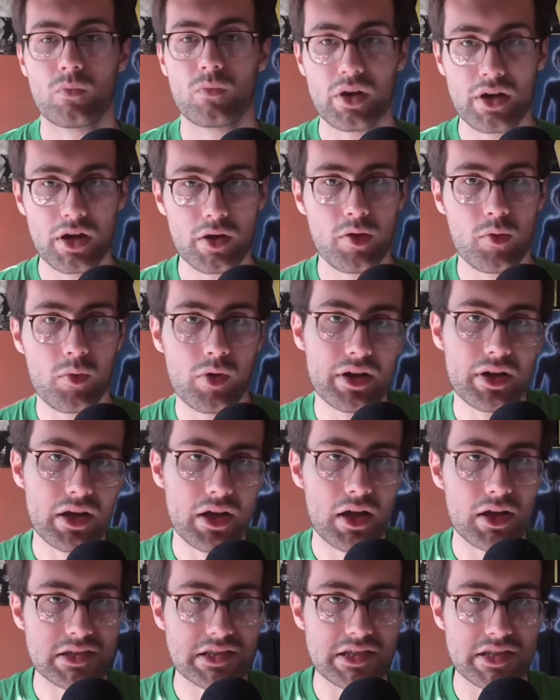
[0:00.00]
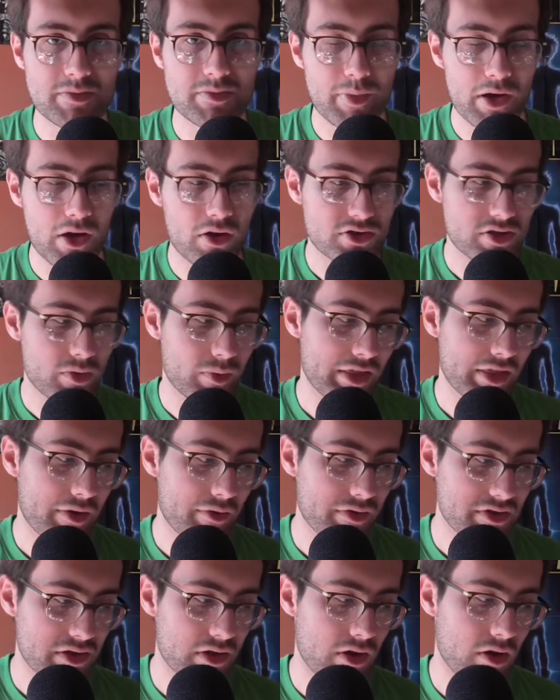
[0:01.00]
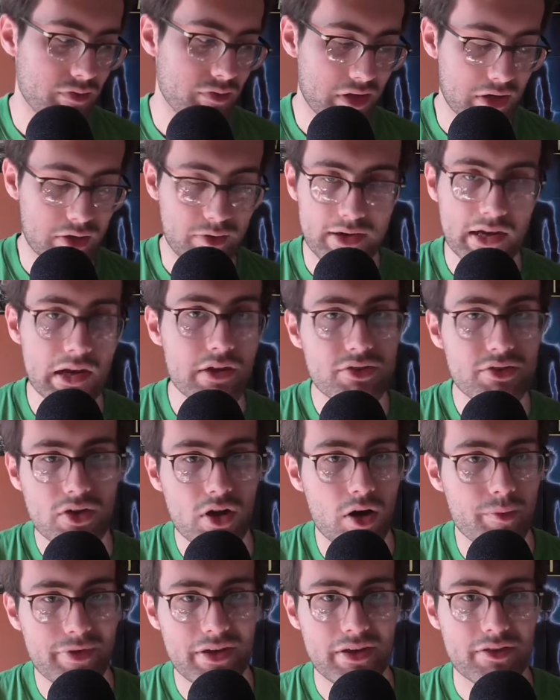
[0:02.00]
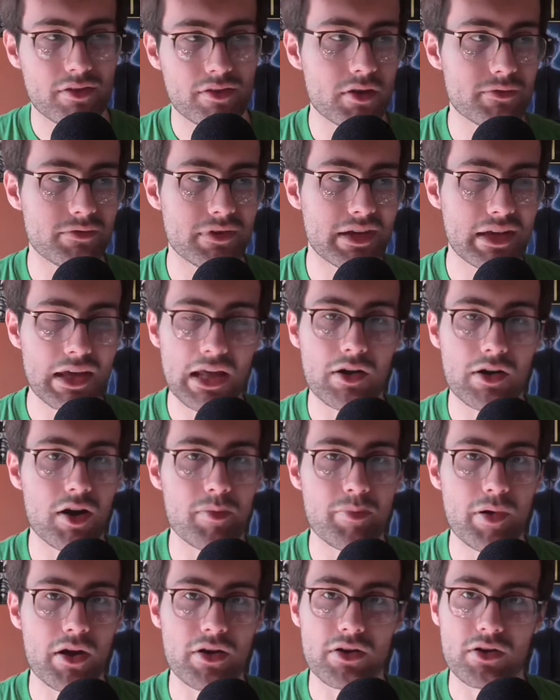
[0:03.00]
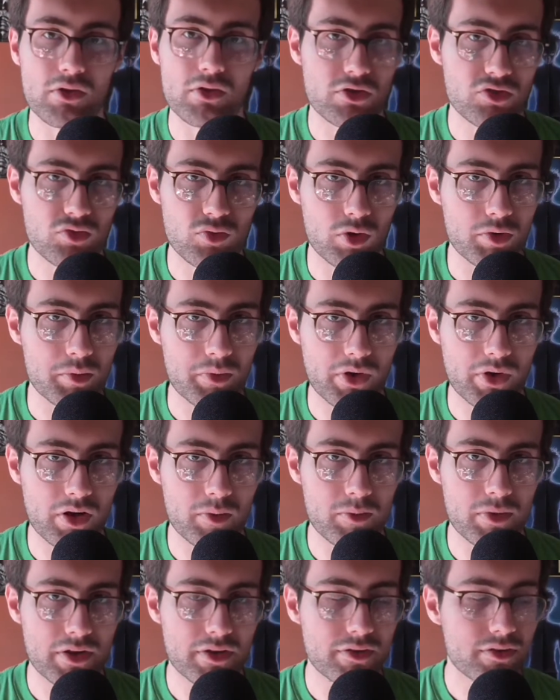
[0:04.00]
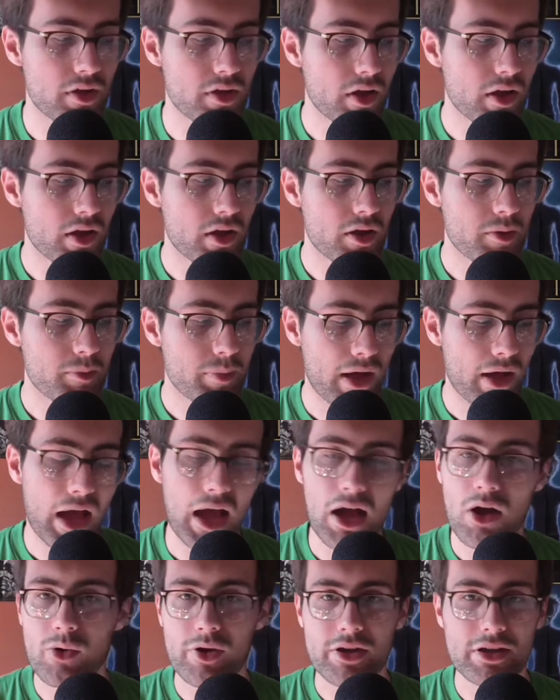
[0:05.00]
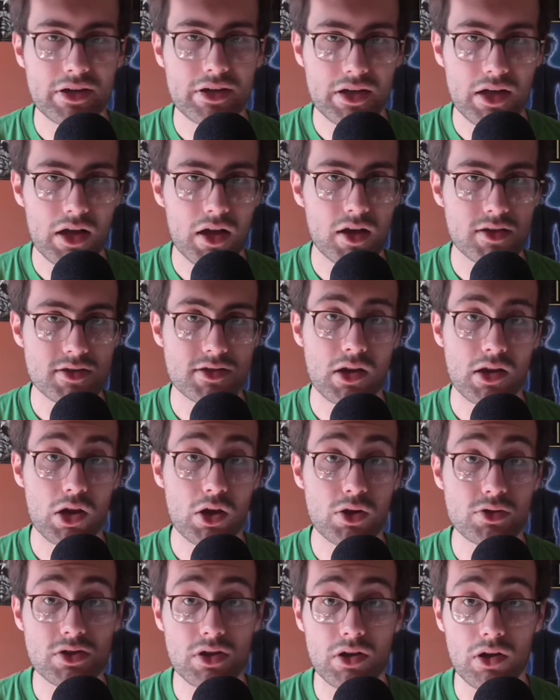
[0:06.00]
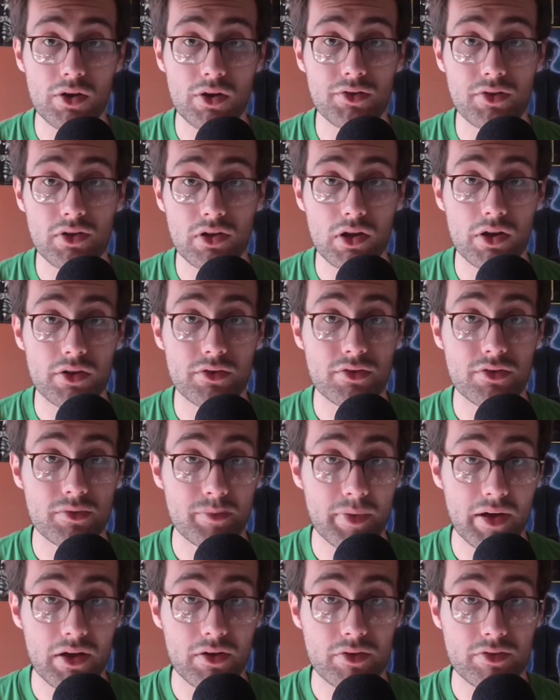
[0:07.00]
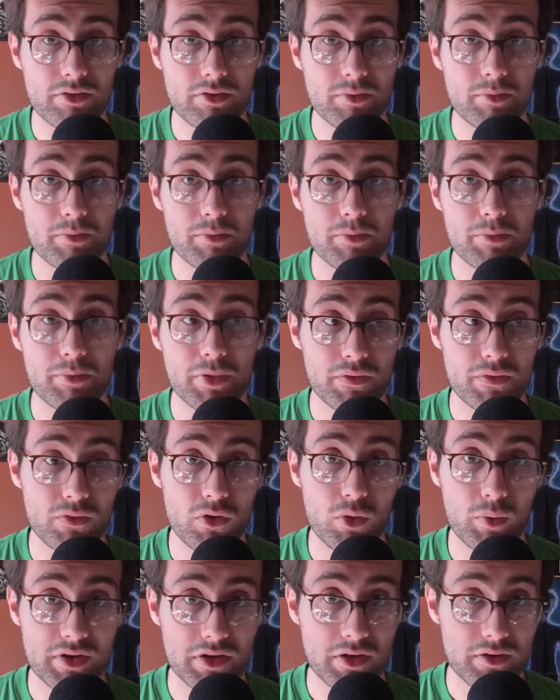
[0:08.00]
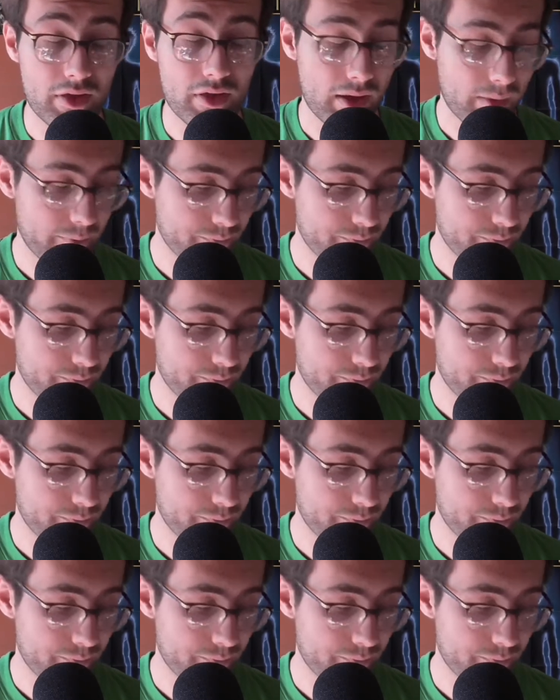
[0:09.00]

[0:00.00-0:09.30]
know we want to cast these spells that when they're resolved they create loads of copies and hopefully kill our opponent or swarm them with goblins. But how are we going to cast loads and loads and loads of spells before we do that?